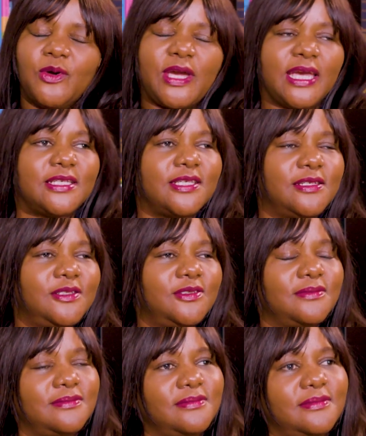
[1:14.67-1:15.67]
Okay,
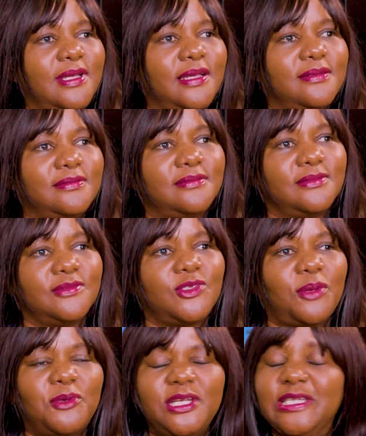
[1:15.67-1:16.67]
so
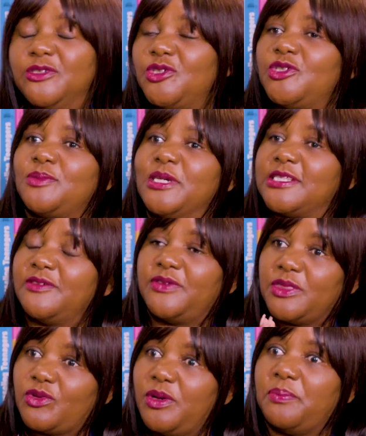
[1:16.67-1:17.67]
I'm going to introduce myself
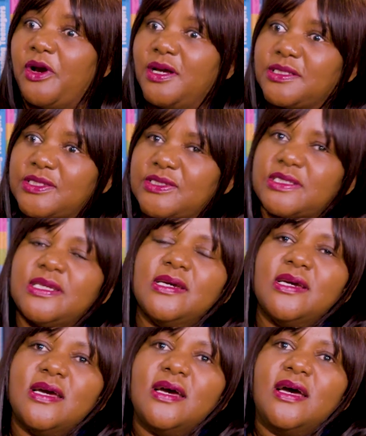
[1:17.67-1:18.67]
in three parts. Okay.
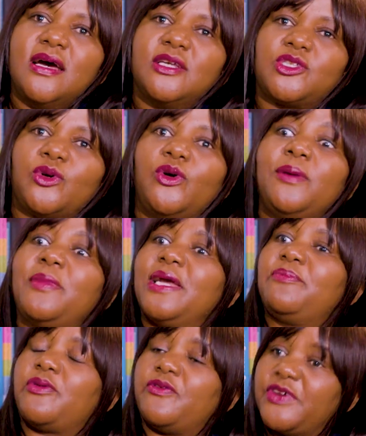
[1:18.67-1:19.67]
So who am
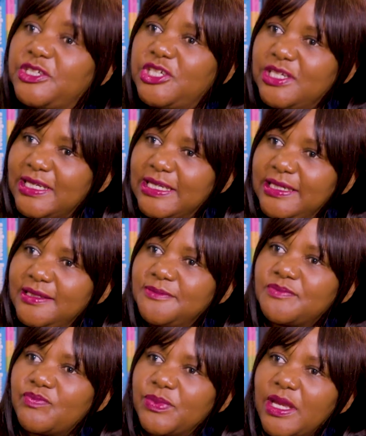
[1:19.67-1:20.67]
I professionally?
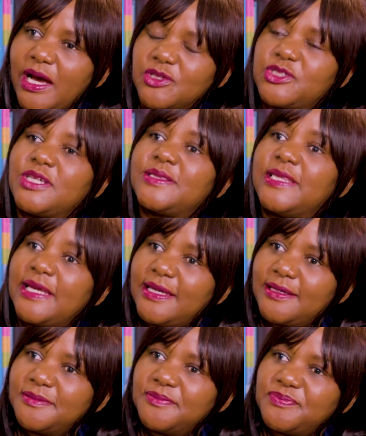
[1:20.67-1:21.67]
I'll start
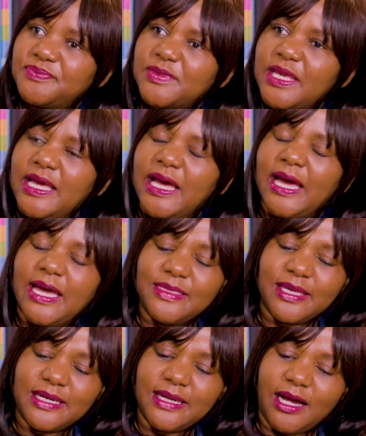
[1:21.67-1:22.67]
there.
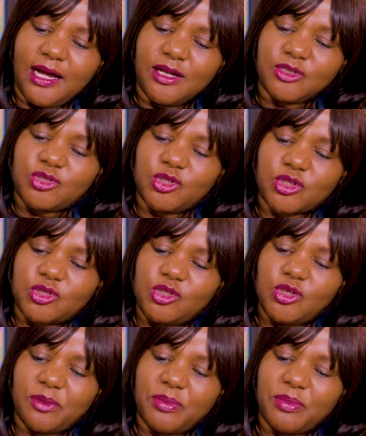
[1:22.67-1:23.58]
And then I'll talk to you